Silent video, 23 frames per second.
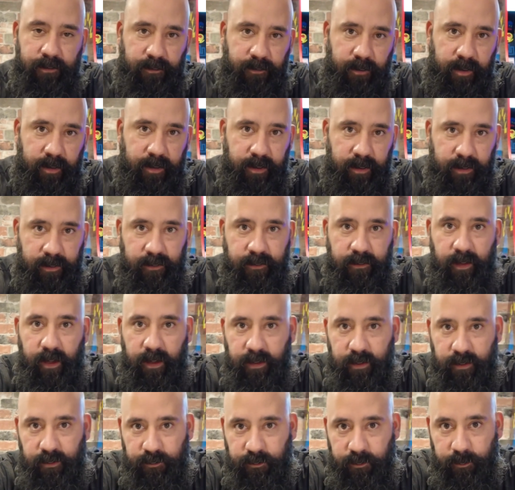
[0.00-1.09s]
really
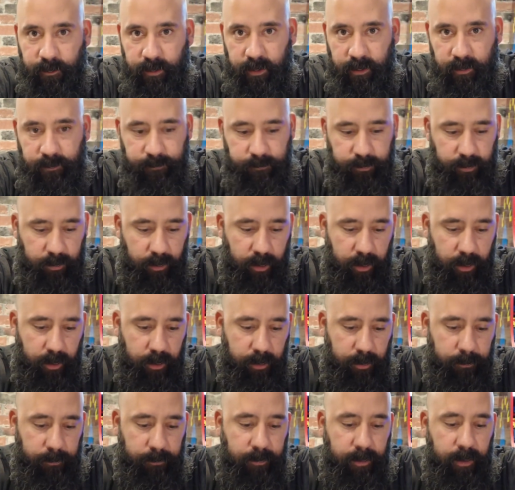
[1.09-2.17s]
exciting for
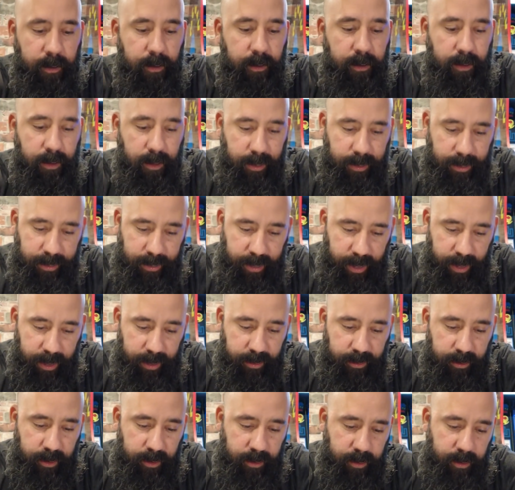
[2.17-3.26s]
me.
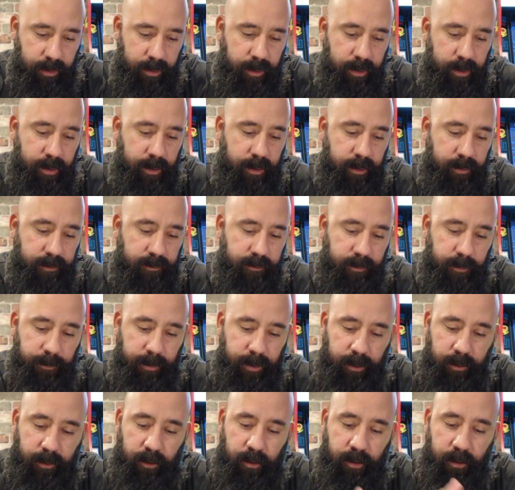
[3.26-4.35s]
Again, some
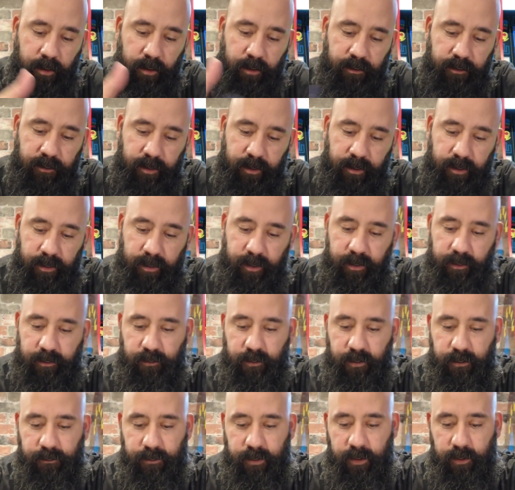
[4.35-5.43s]
inclusion in this
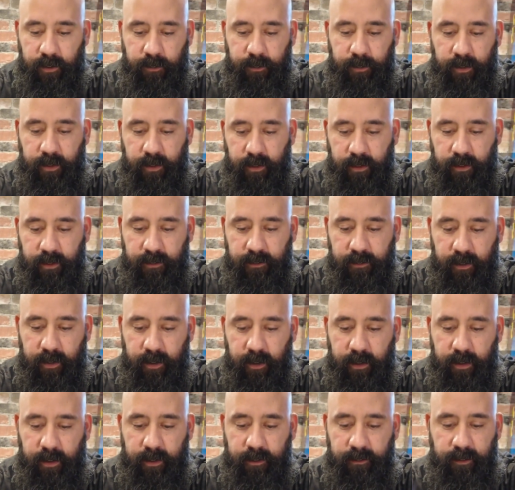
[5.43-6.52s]
reveal because
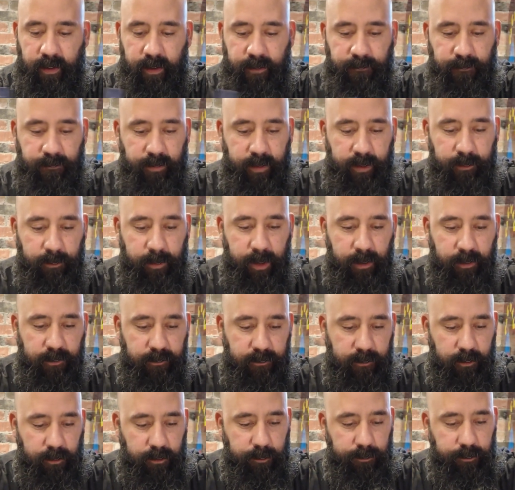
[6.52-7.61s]
there is a female
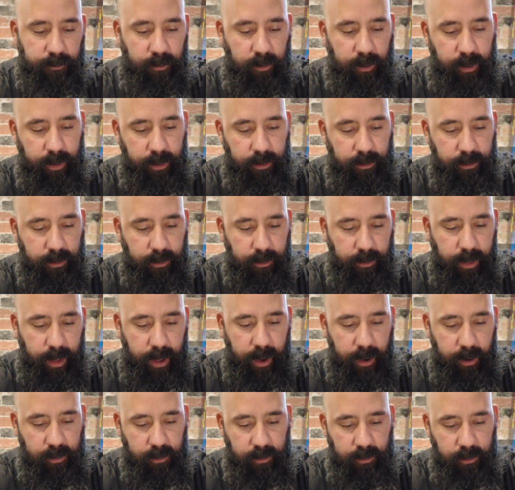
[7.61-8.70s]
Steel Brigade
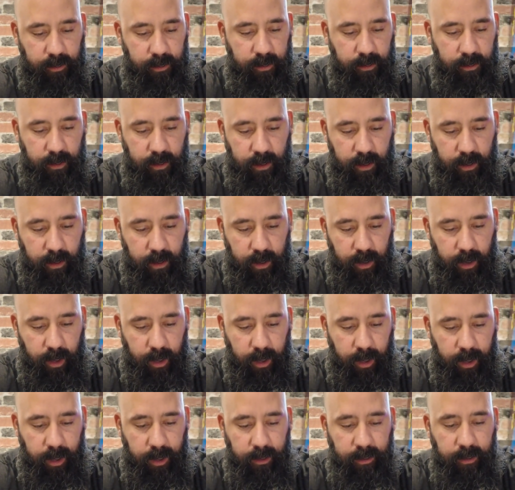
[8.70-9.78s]
character.
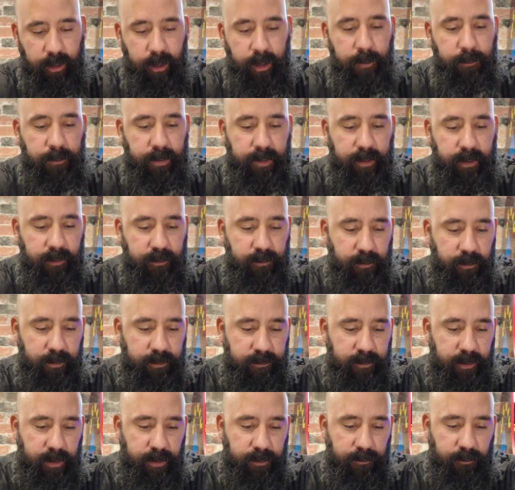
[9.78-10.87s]
But this
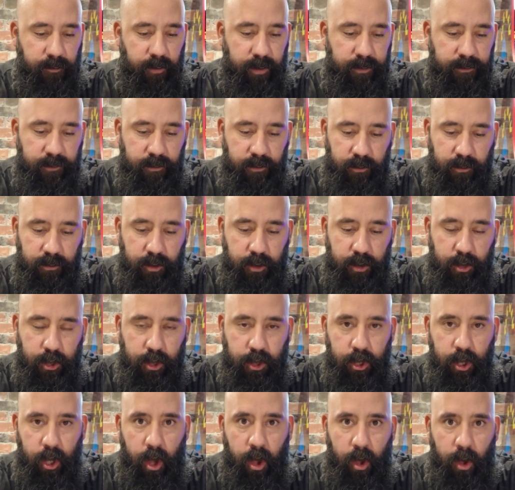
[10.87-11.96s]
was the original
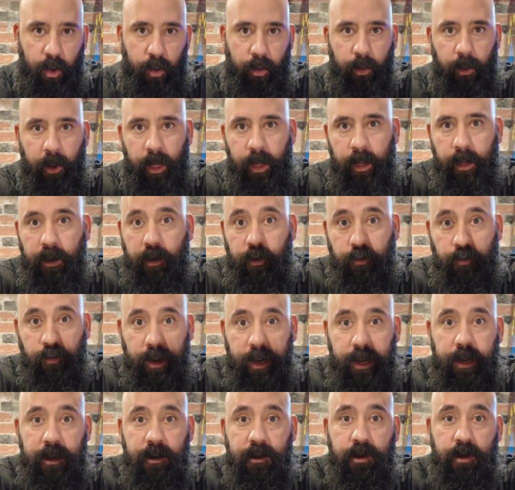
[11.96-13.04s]
Joe
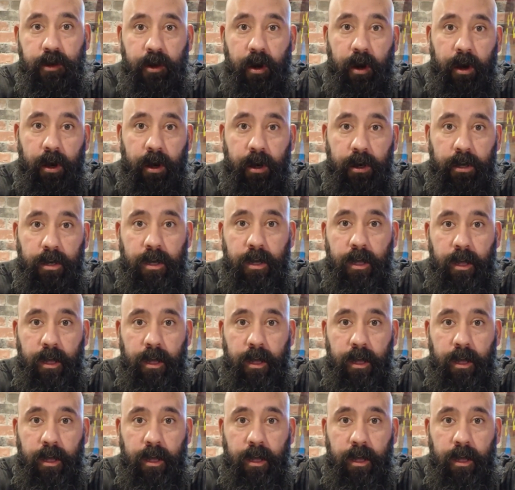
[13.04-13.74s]
green shirt.